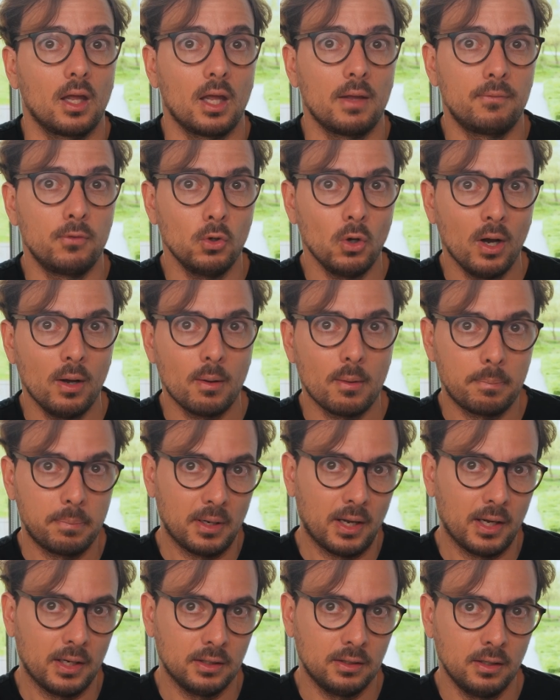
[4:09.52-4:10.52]
If you have
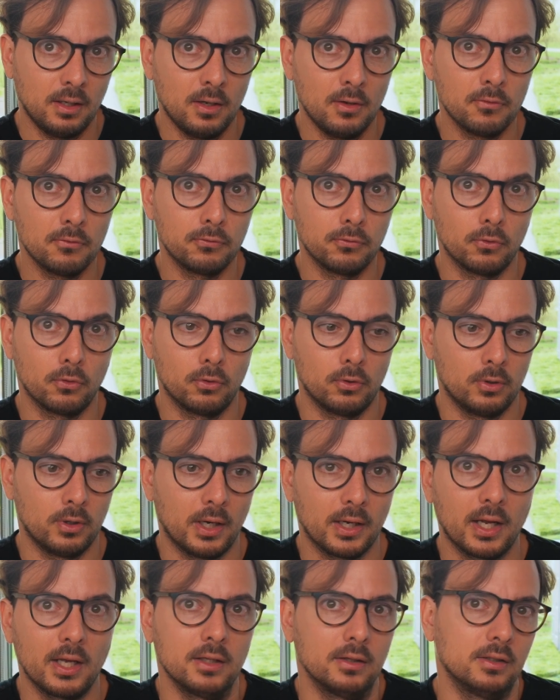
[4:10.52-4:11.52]
applied for,
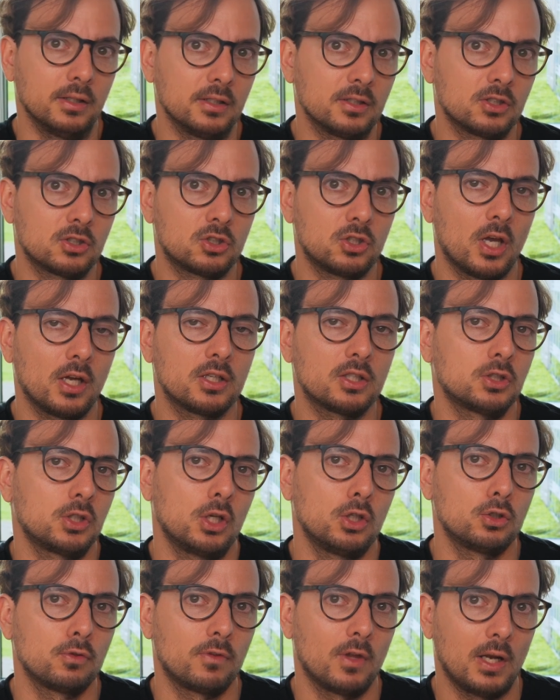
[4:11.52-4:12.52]
again, this
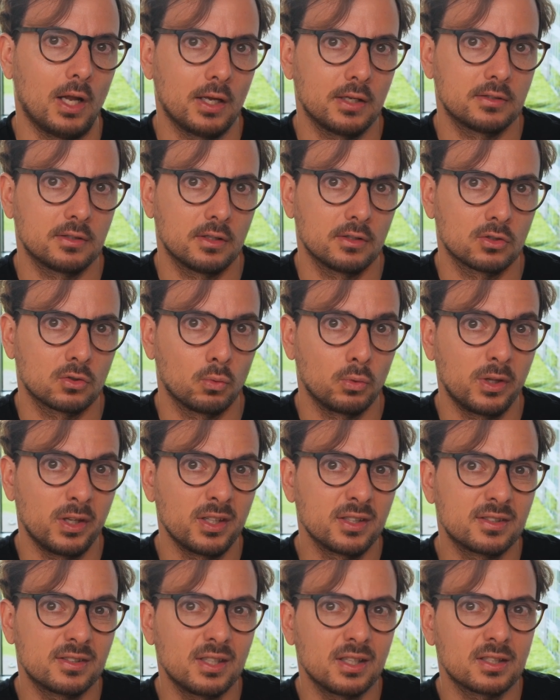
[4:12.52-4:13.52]
exchange of the license
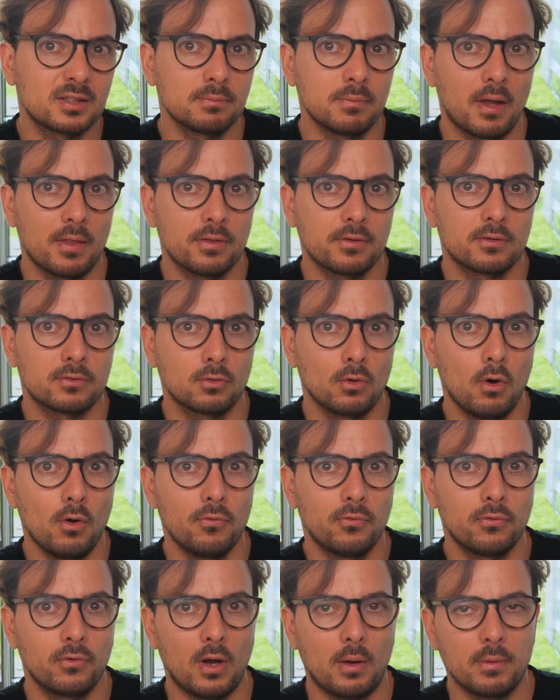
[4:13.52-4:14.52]
within 6 months
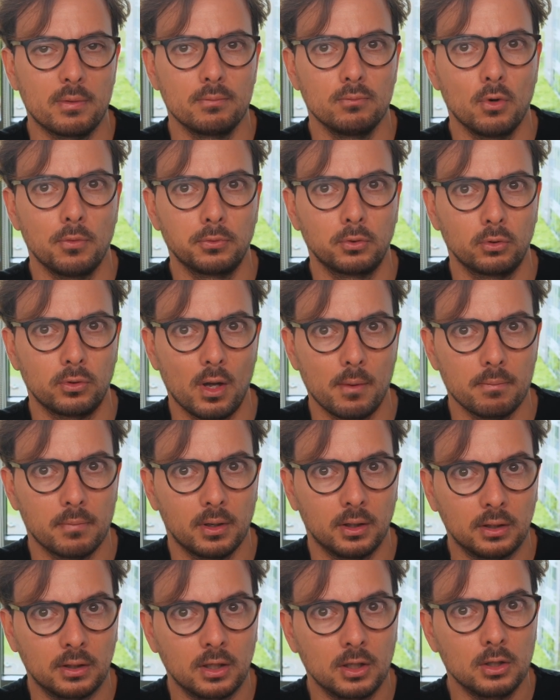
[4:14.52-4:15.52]
of having moved to
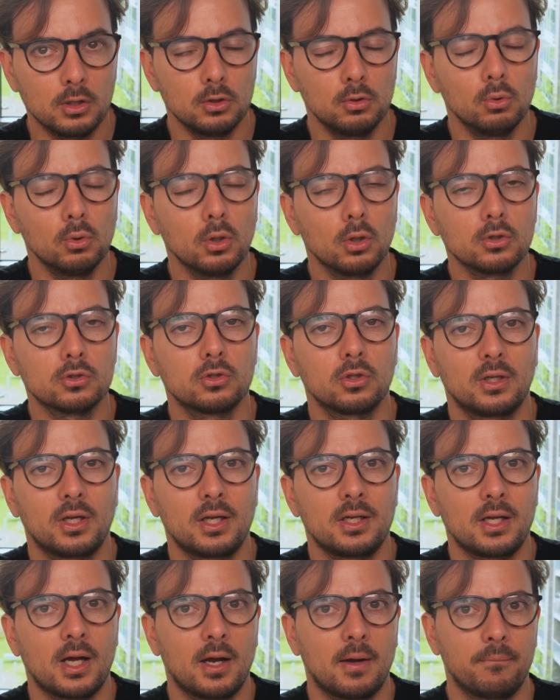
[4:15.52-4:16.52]
Denmark, you will also
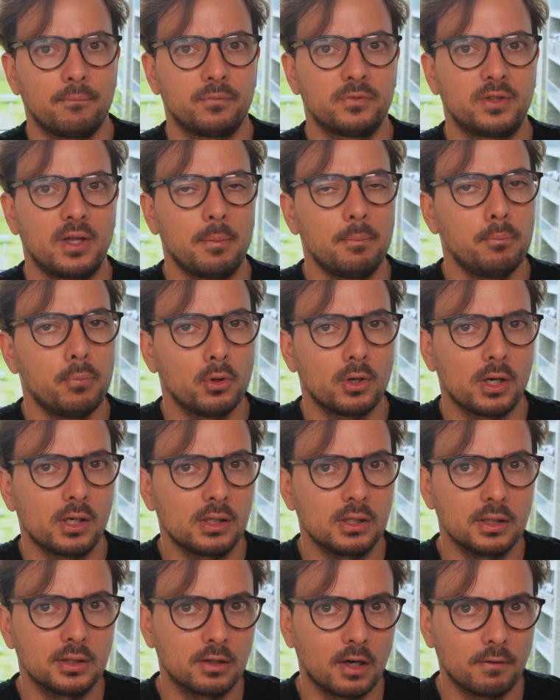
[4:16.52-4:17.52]
get a
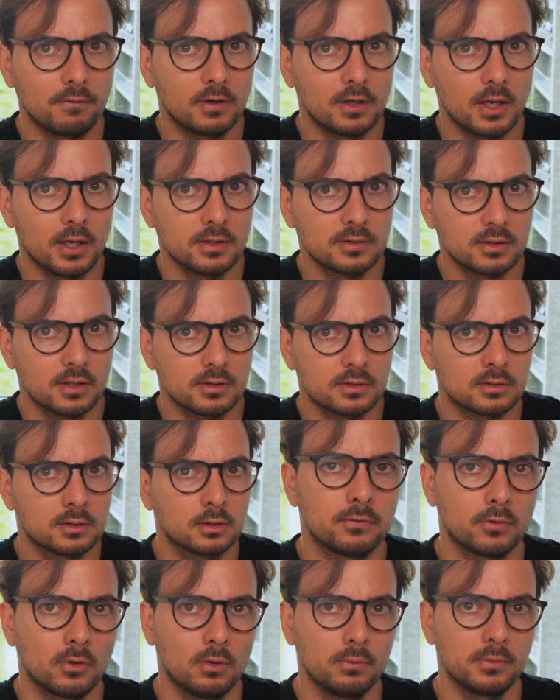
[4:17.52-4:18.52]
temporary driver license
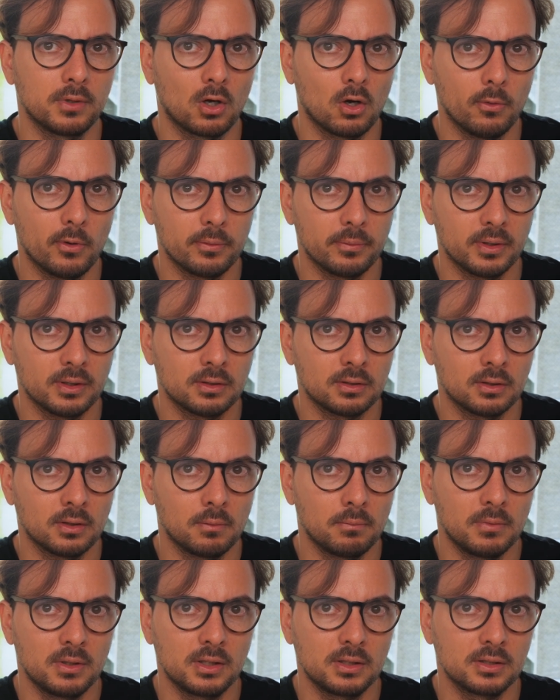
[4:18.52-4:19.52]
from the government,
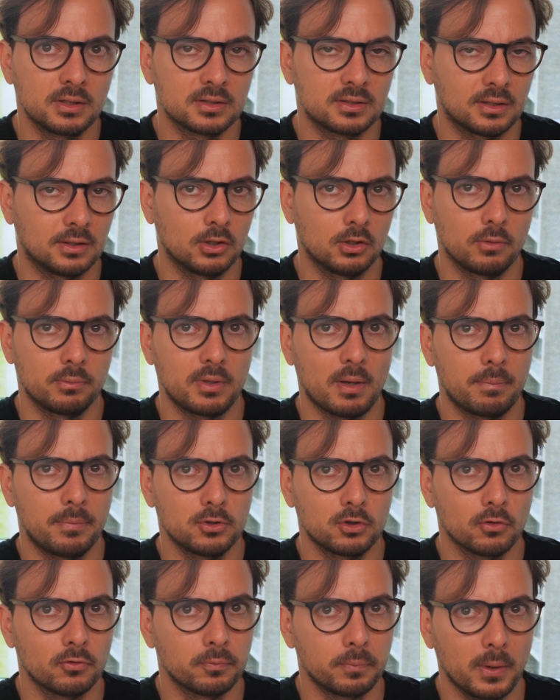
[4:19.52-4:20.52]
meaning this is going to be a
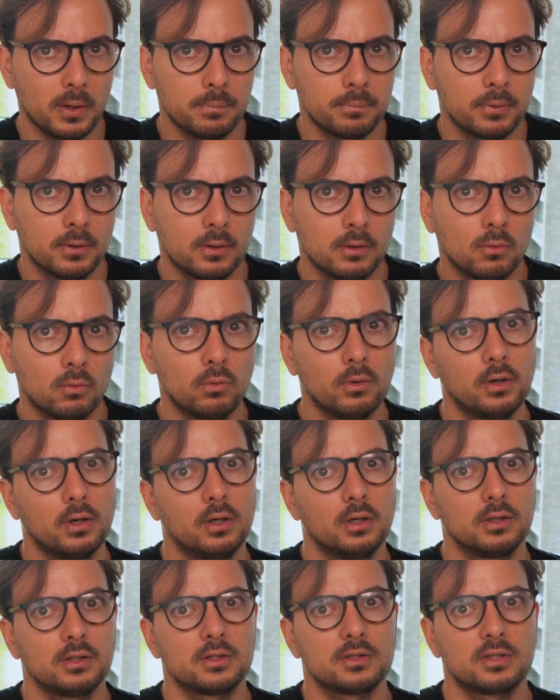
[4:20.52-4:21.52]
piece of paper
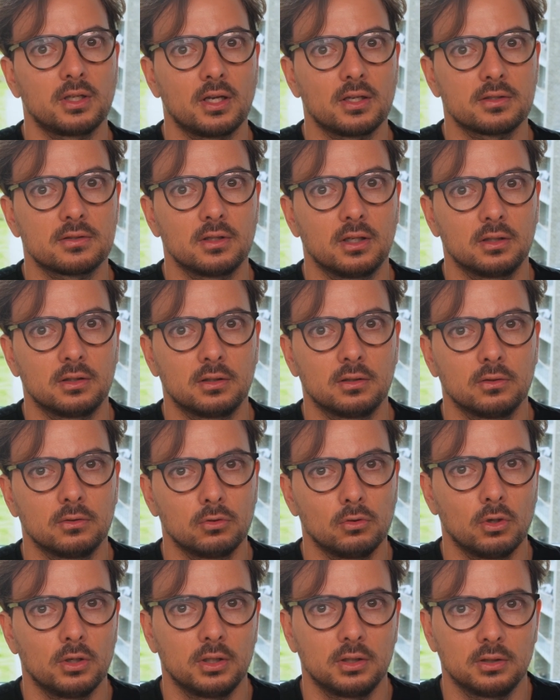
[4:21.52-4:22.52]
where it says that
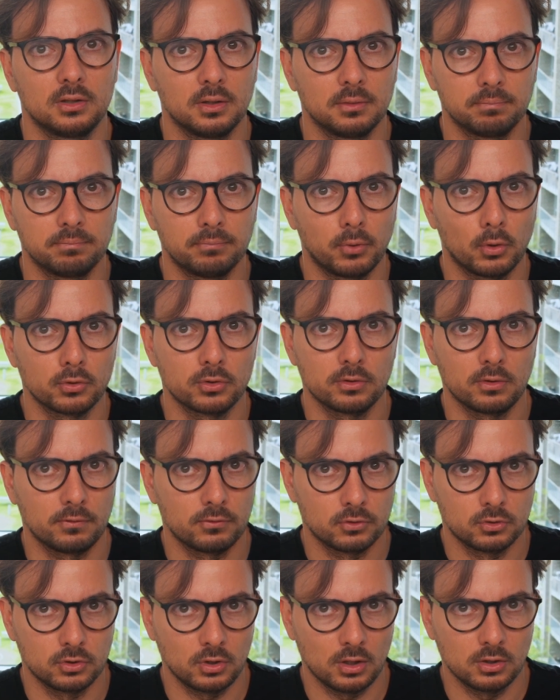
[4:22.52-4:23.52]
you're in the process
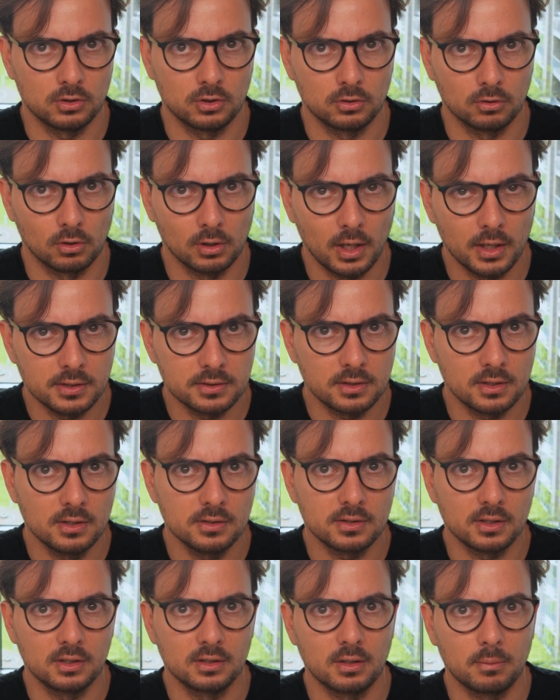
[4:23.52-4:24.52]
of changing your
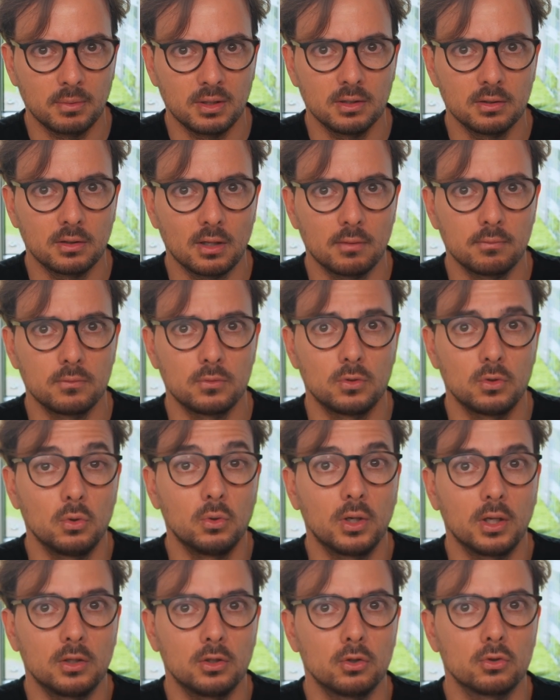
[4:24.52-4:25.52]
license, and in the meantime you
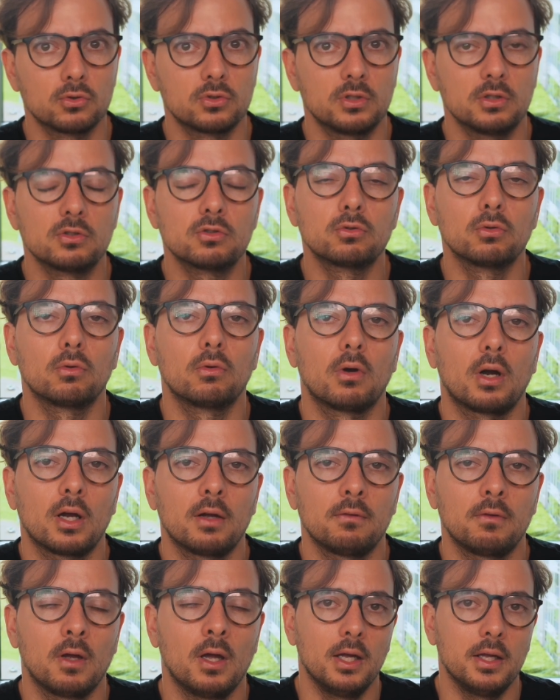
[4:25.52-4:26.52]
can use this to
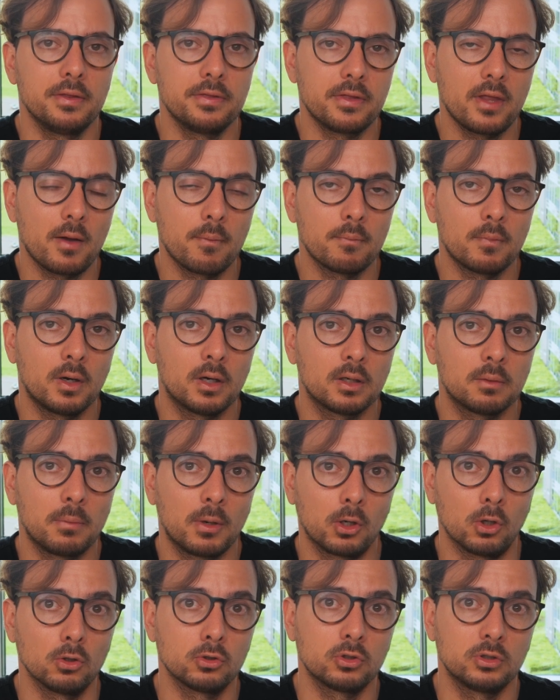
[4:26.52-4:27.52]
drive in Denmark
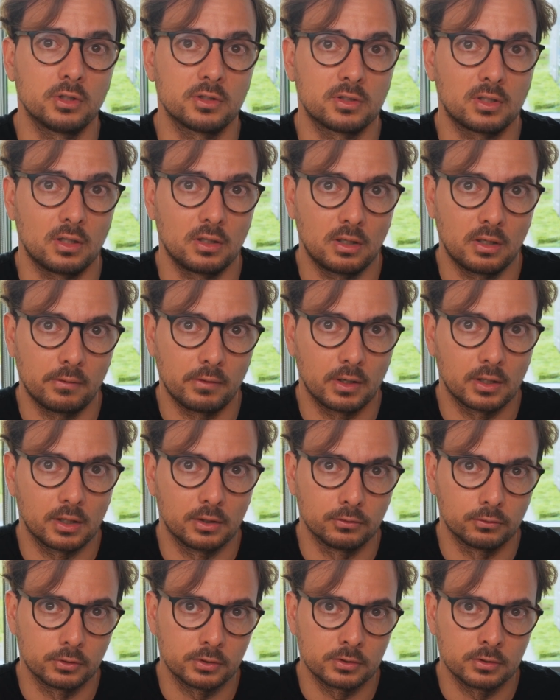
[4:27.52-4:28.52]
but also in the Scandinavian
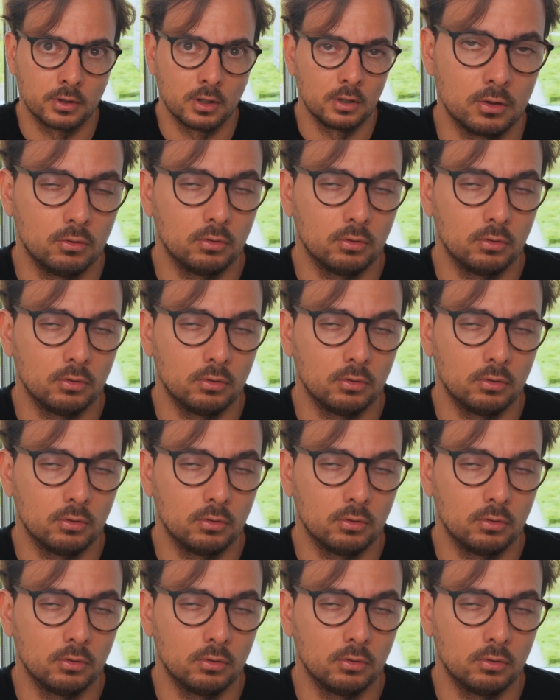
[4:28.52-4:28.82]
countries.